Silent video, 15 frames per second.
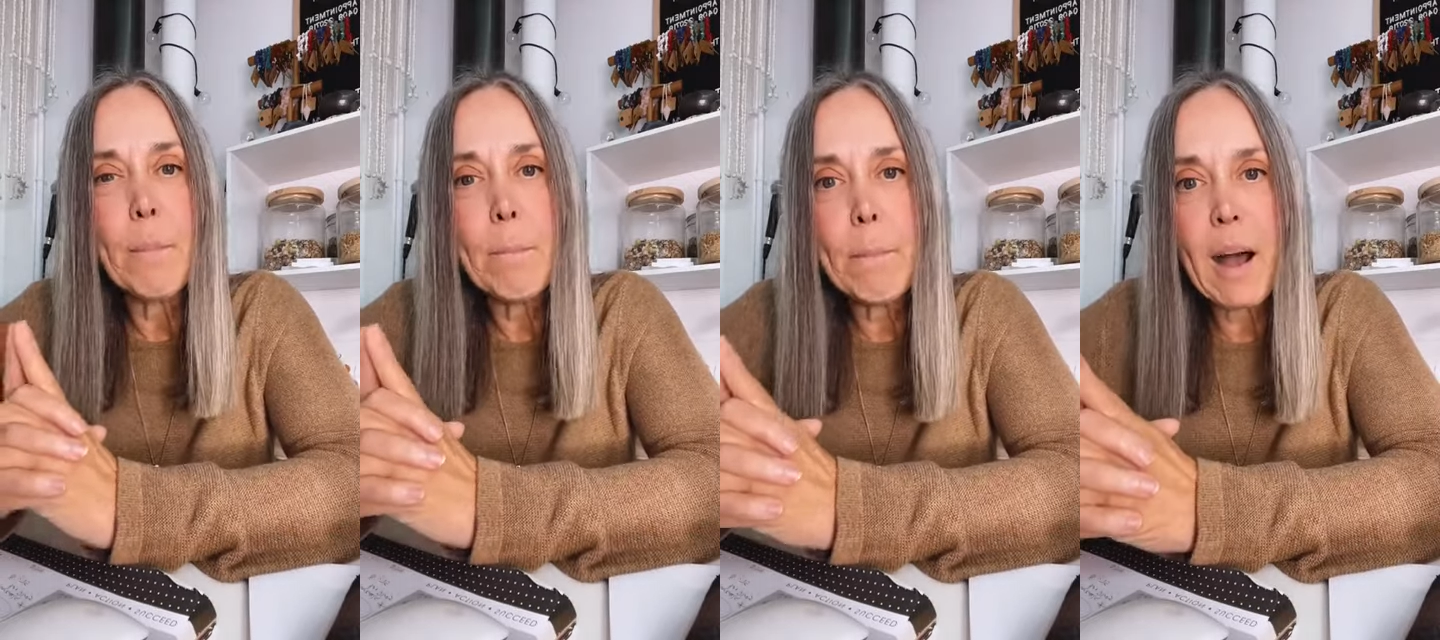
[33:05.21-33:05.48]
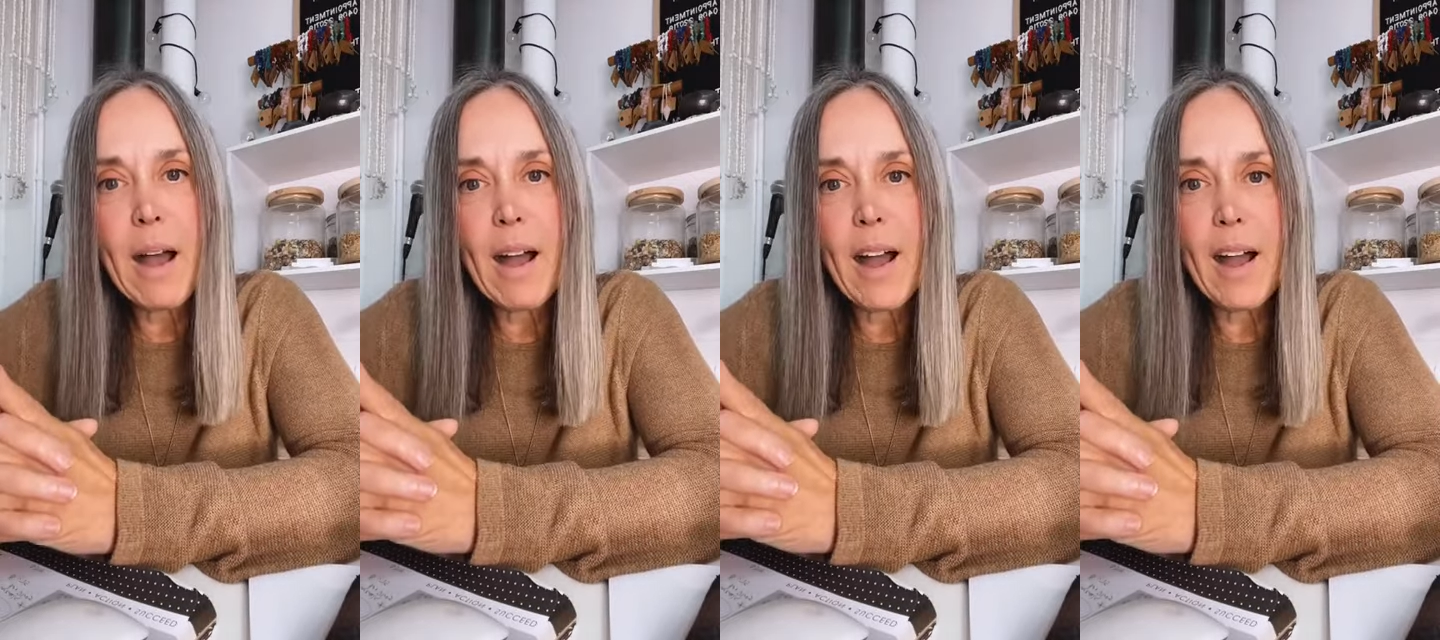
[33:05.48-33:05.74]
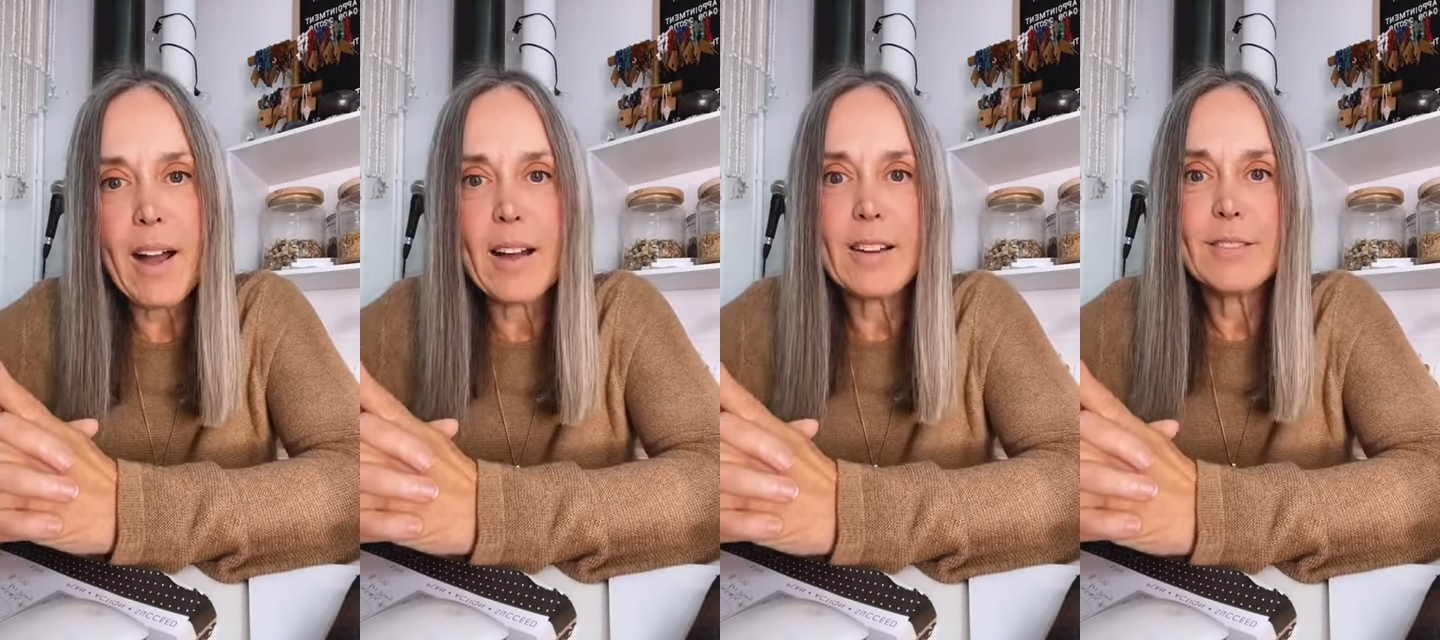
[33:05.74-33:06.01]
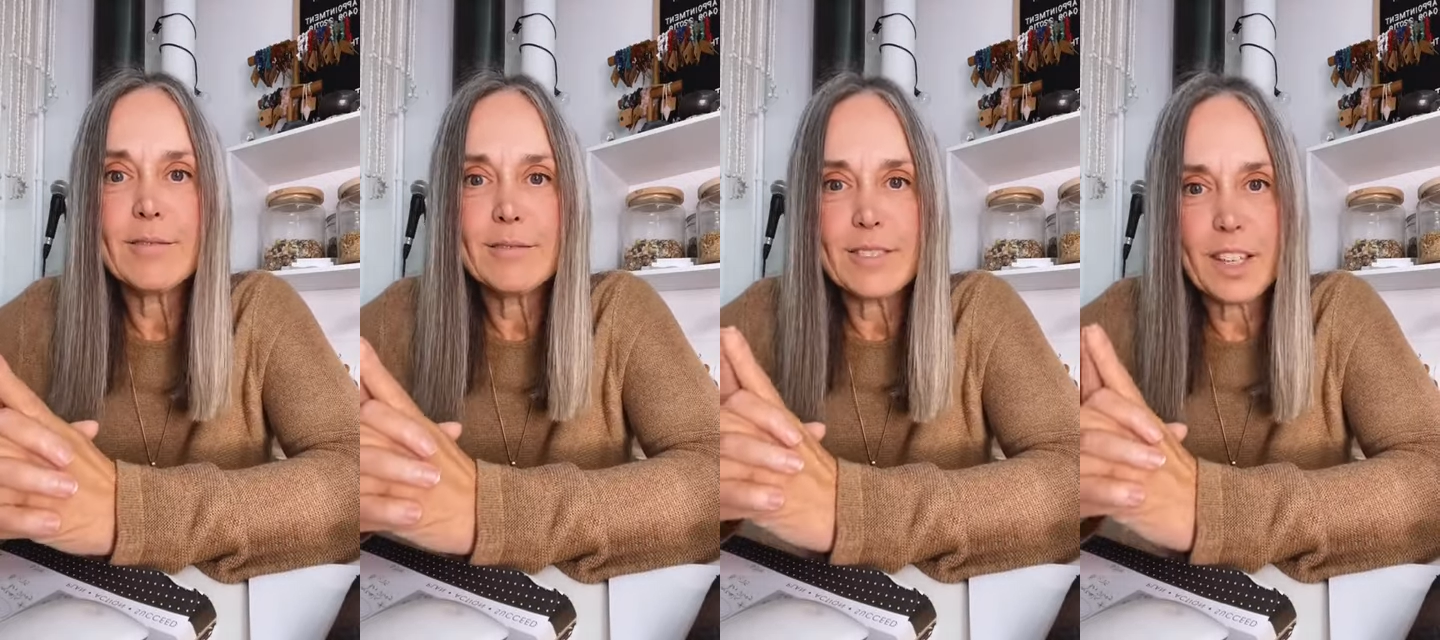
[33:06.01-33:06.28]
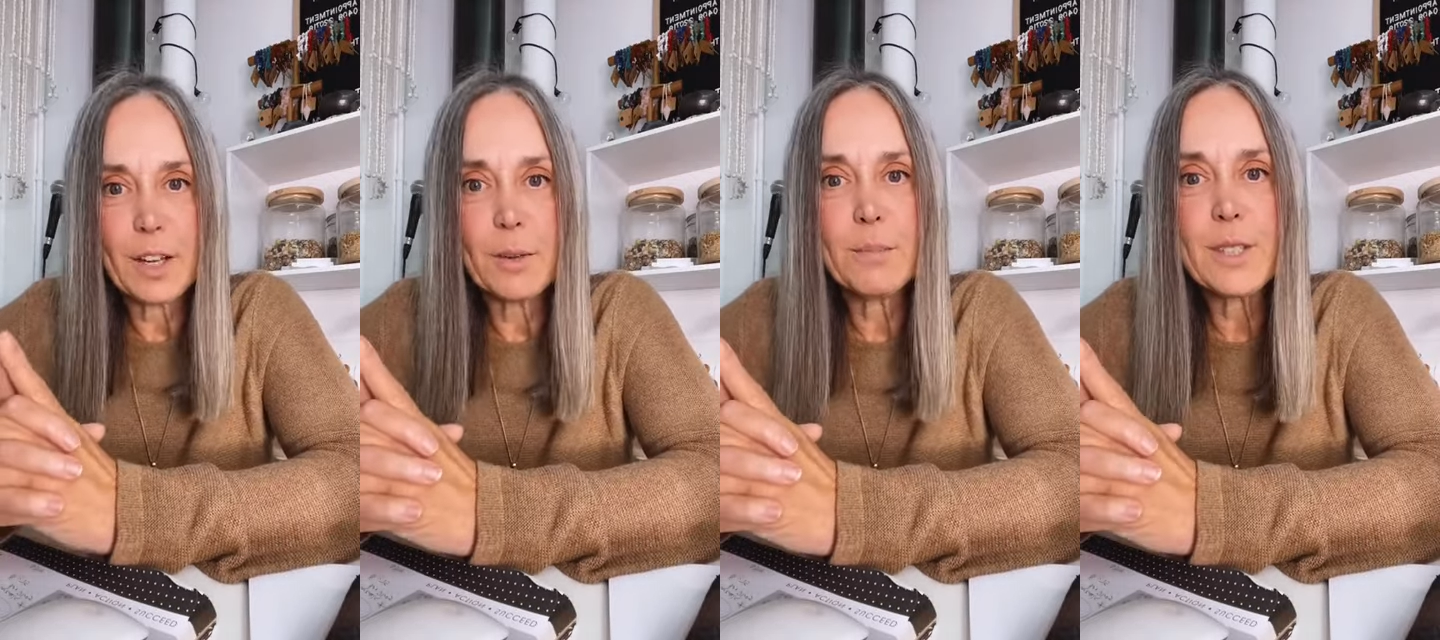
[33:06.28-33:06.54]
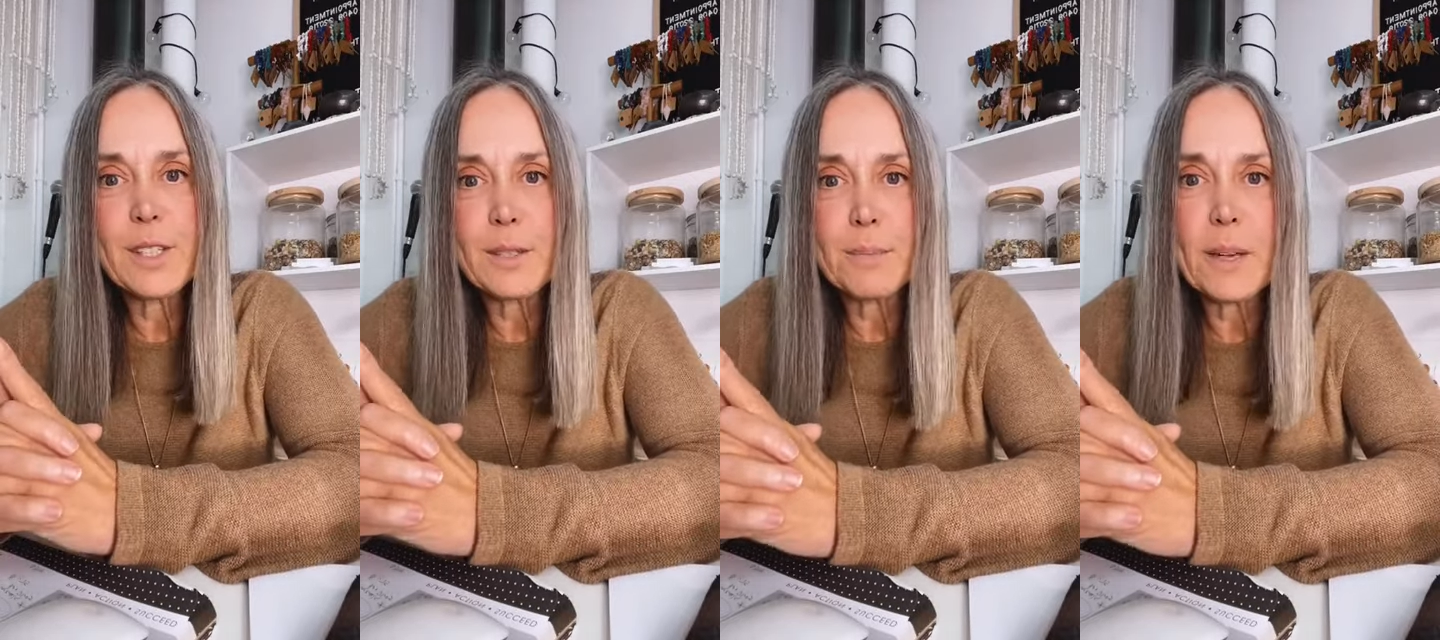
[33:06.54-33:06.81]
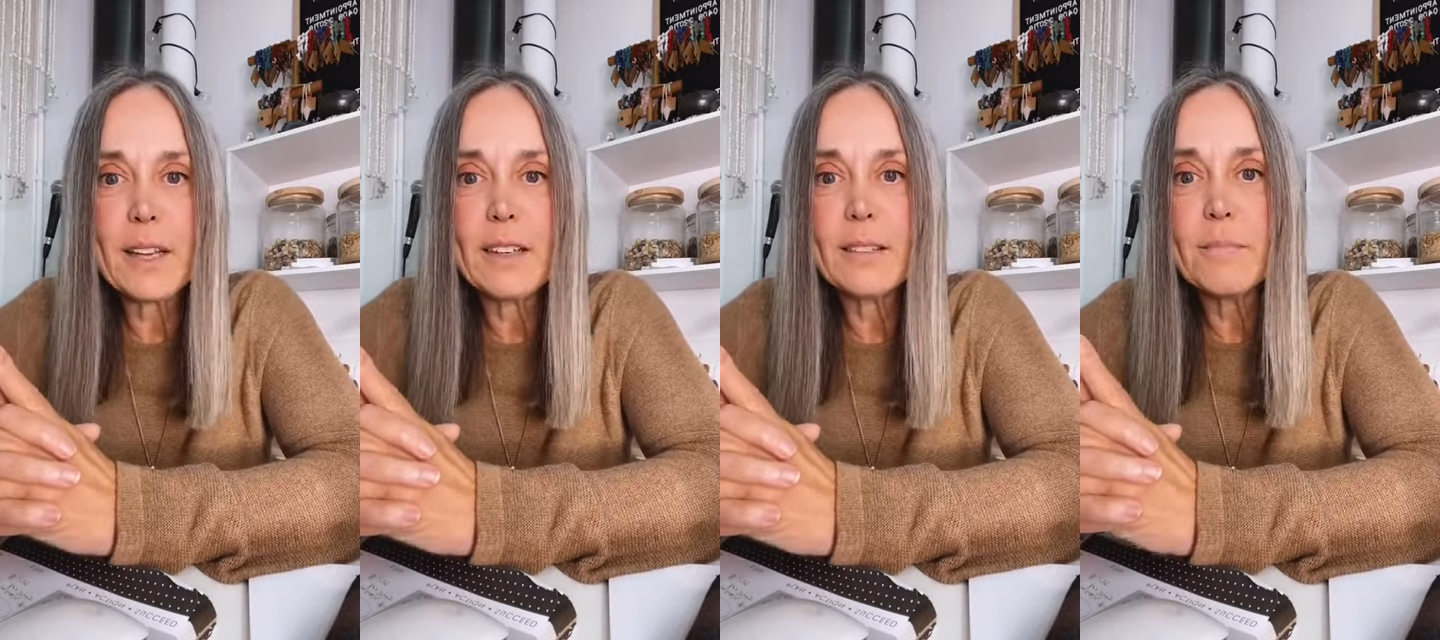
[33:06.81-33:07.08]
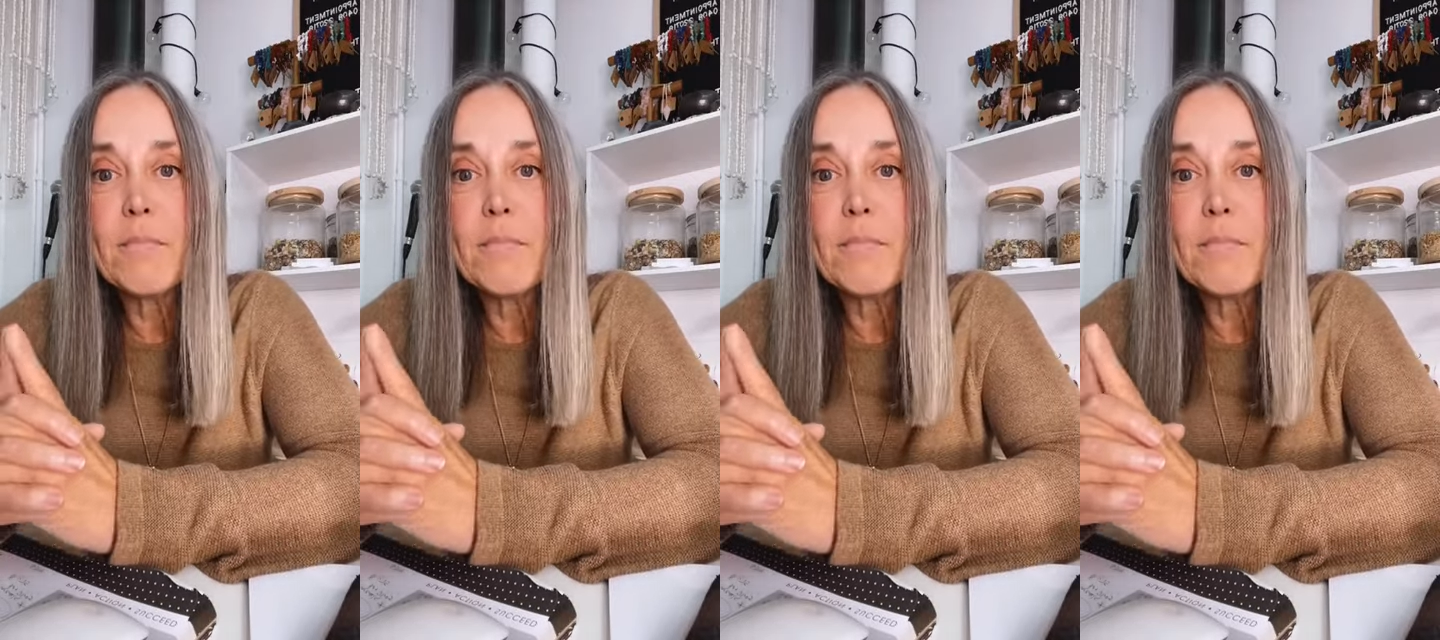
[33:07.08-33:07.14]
ma comes to me.